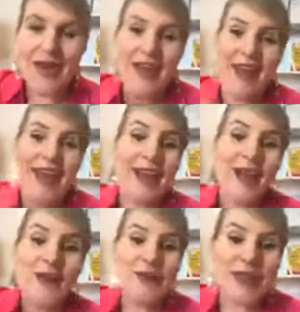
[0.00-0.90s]

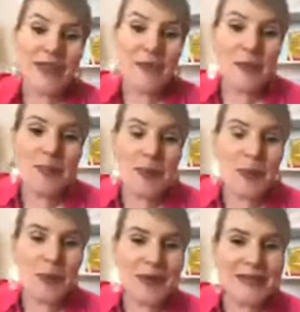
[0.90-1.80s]
Hello to everyone
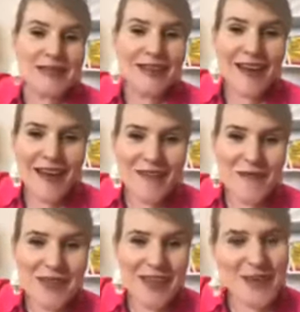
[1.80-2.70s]
who is live.
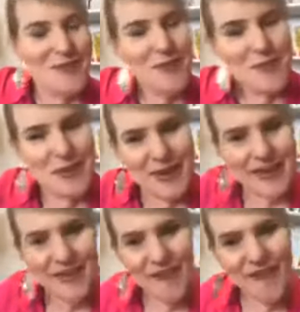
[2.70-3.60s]
Thank you for
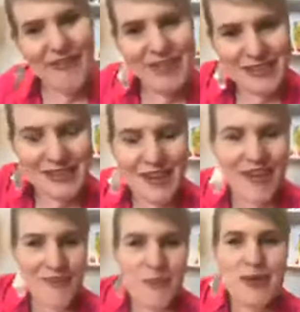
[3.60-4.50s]
being on this
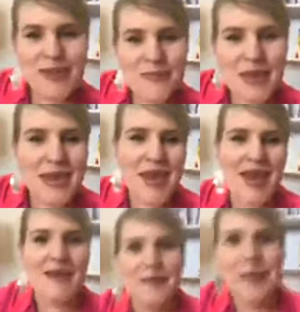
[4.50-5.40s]
live with me,
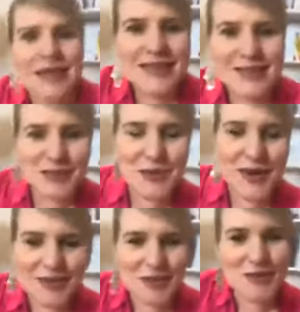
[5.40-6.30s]
and please do
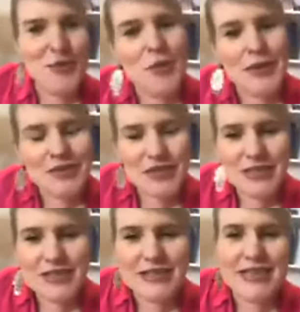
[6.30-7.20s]
ask your
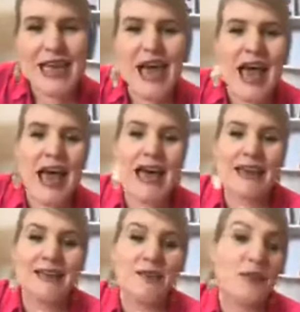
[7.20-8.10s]
questions, and
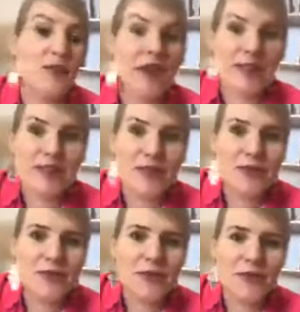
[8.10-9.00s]
if you find it's
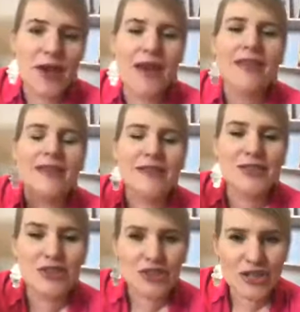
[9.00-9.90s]
useful for others,
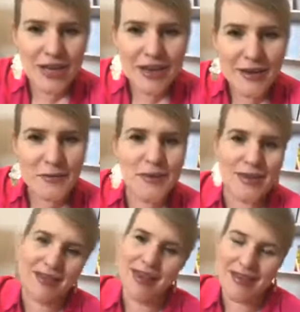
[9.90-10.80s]
share with
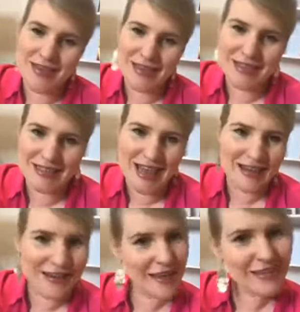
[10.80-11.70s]
others and
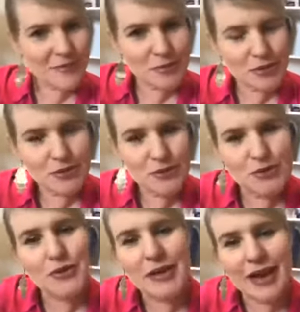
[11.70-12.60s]
get them to
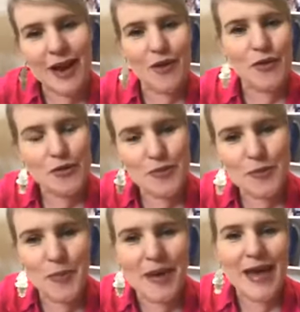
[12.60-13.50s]
join our group
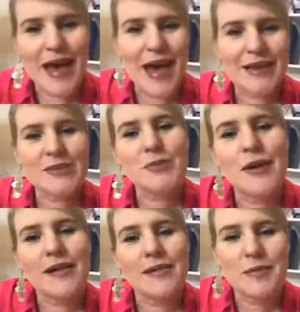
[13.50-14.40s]
as
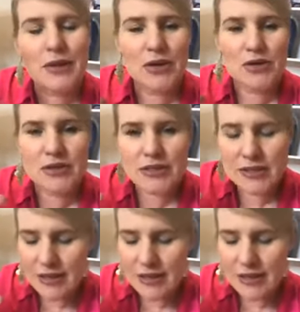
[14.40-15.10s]
well, because